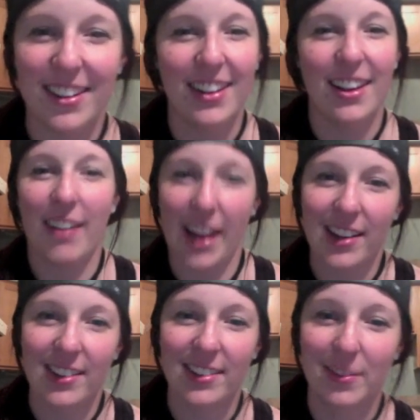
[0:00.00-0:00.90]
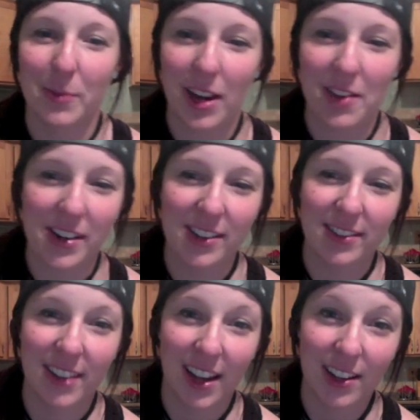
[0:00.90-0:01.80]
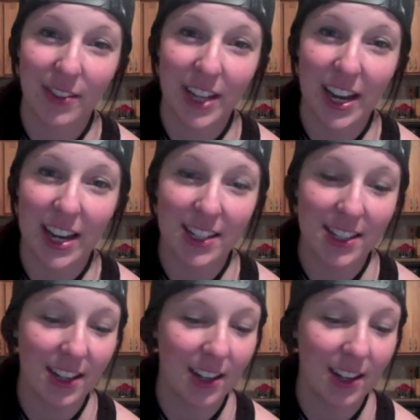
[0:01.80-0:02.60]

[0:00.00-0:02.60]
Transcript: Alright, whatever. I love you guys.